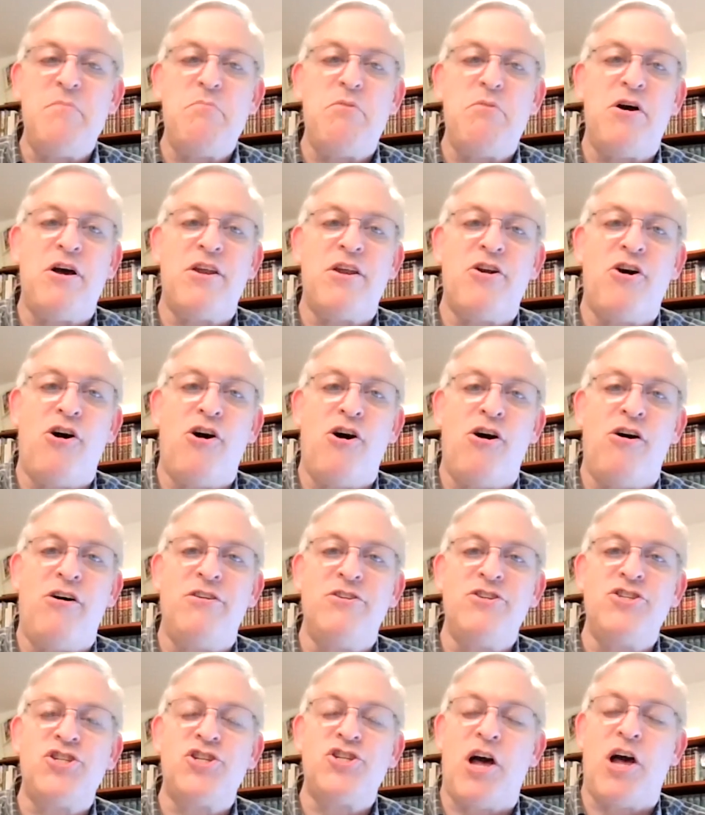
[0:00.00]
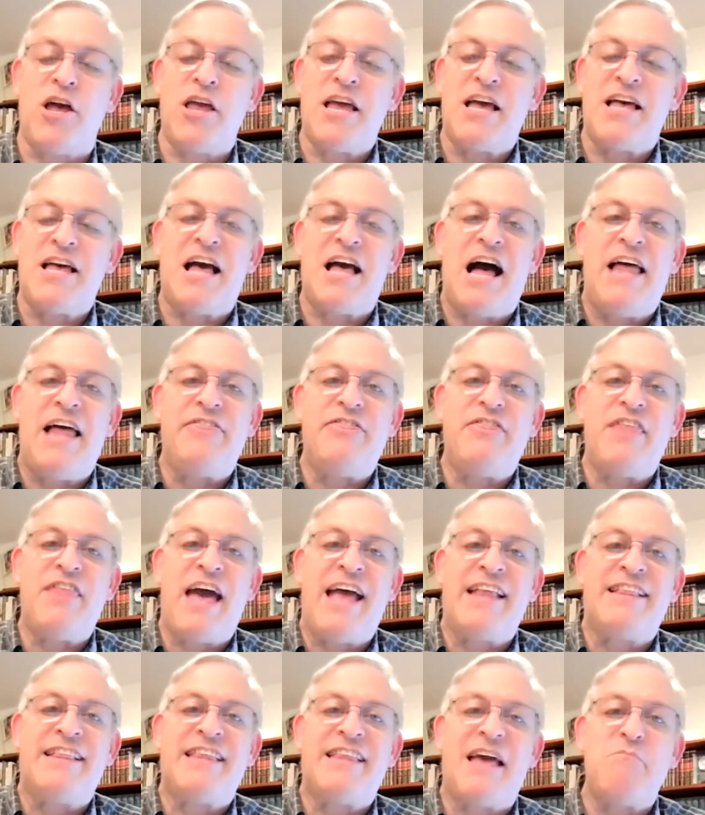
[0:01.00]
Keep on all shkayach on
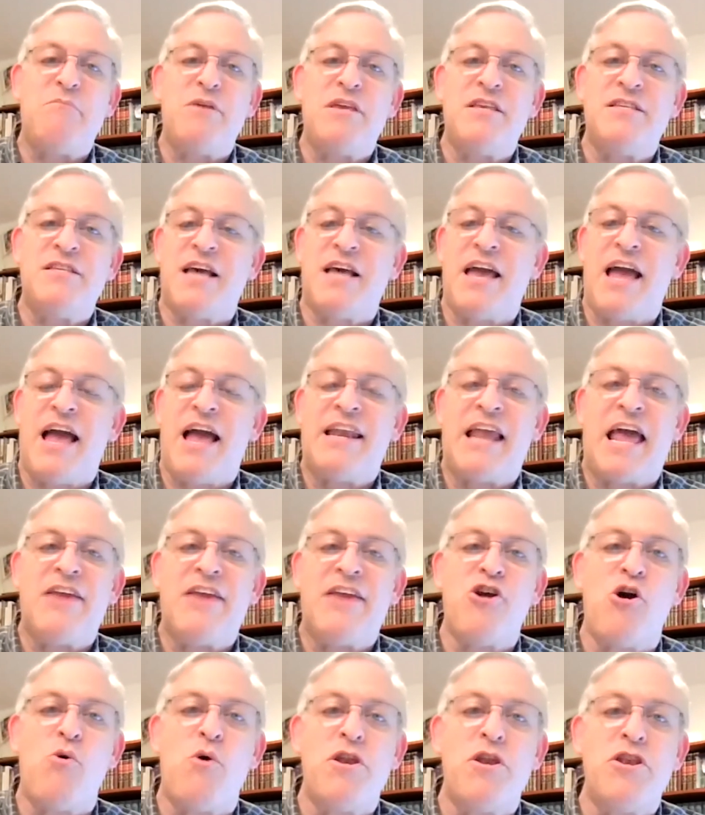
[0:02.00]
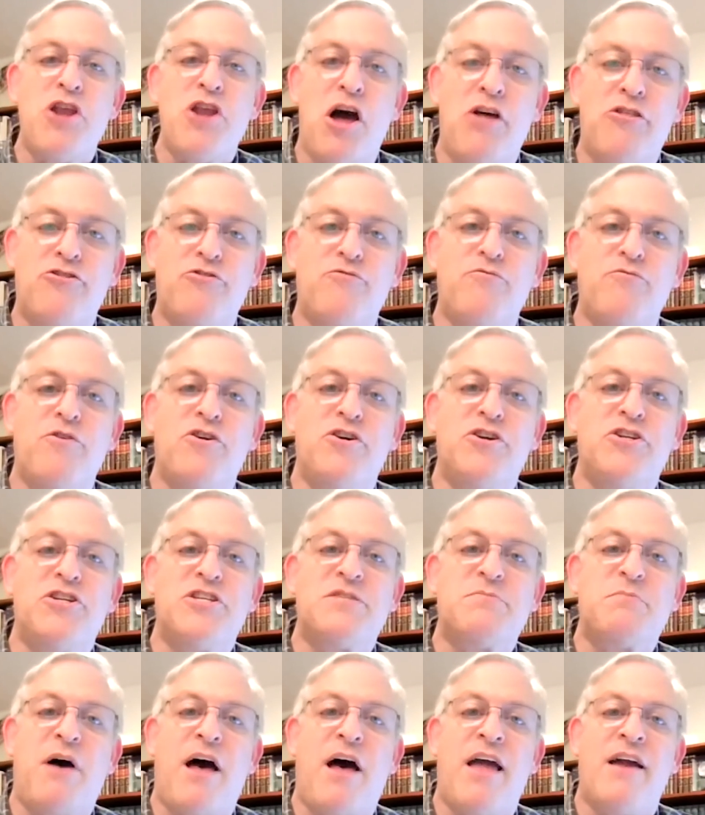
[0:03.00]
that. That means I and I know another
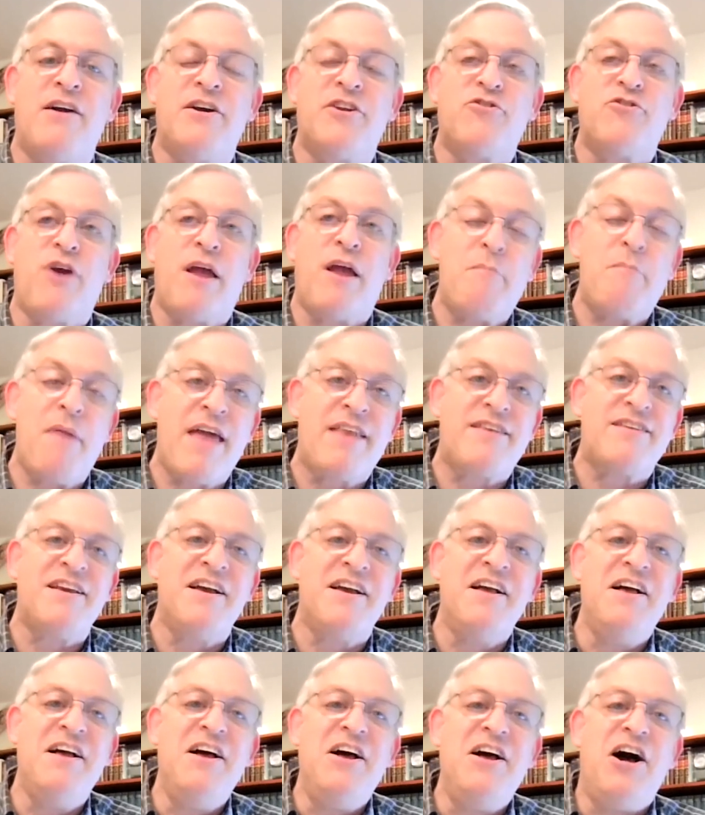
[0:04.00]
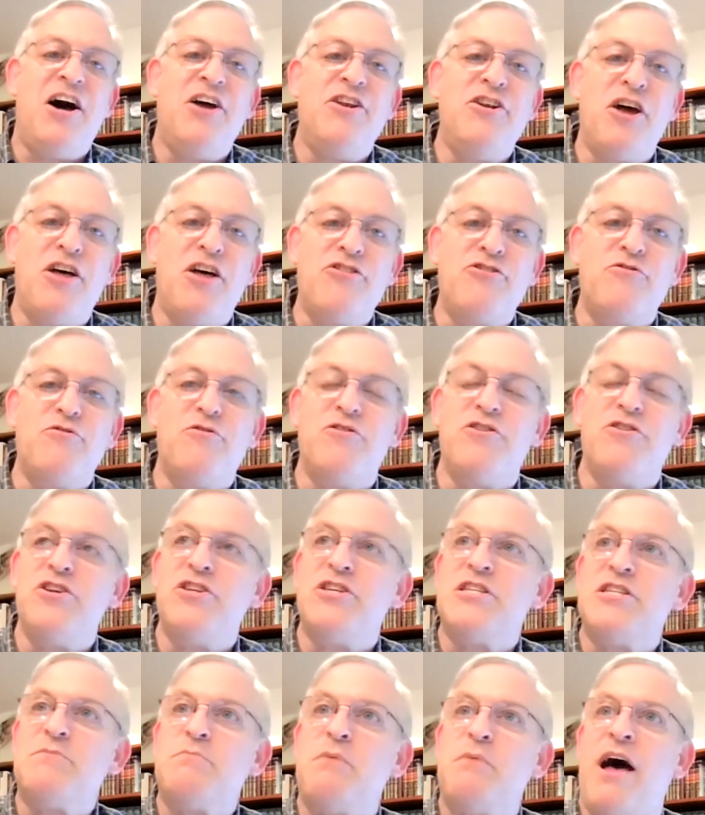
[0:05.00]
religious pilot, or I met another
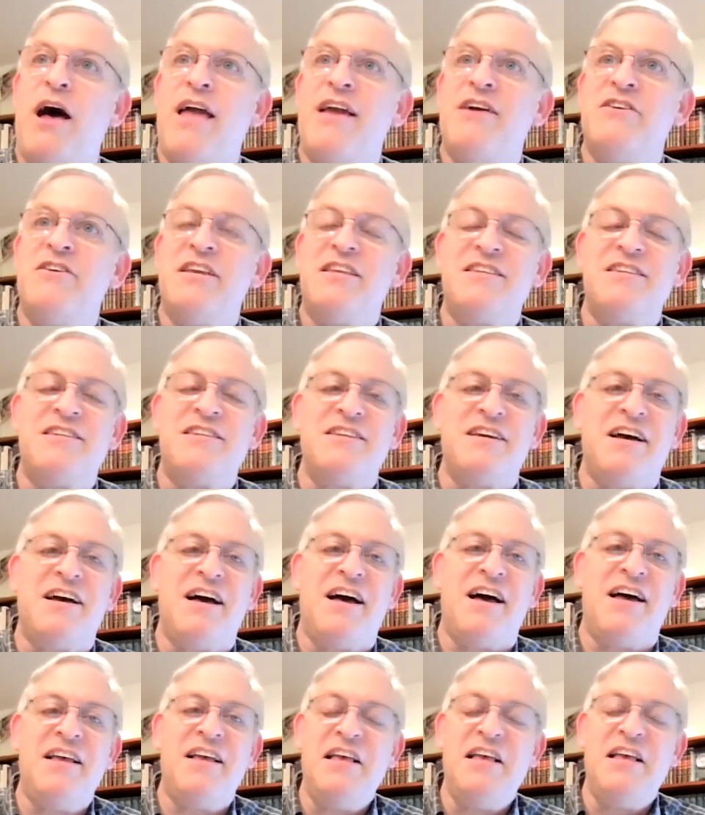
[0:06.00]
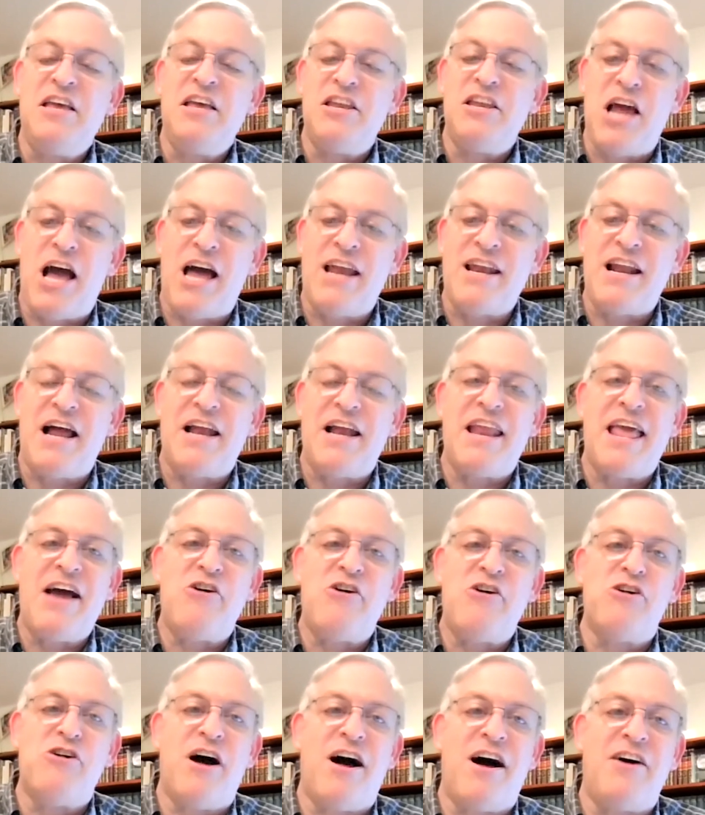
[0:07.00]
religious pilot, uh, not on
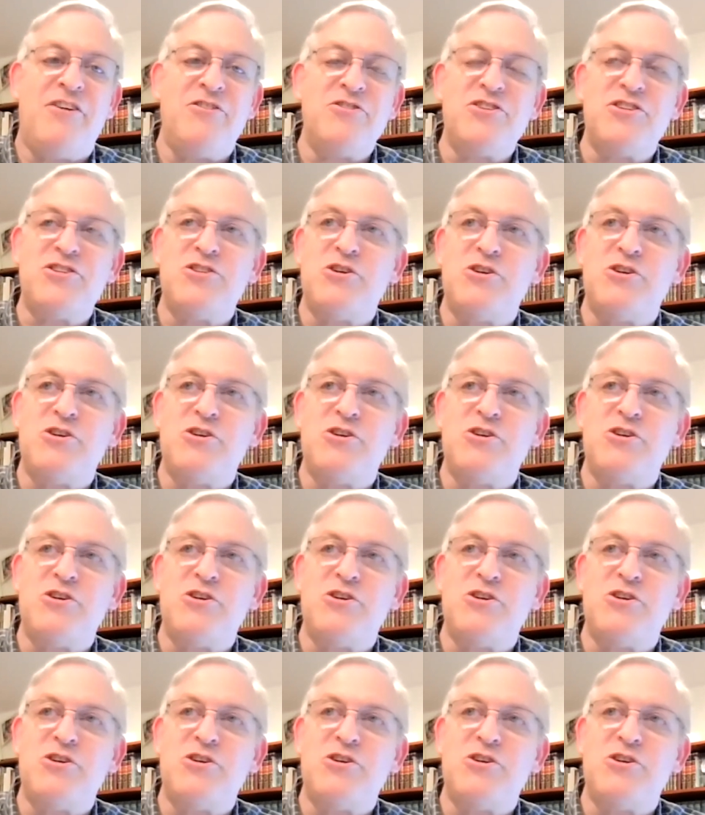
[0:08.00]
El Al.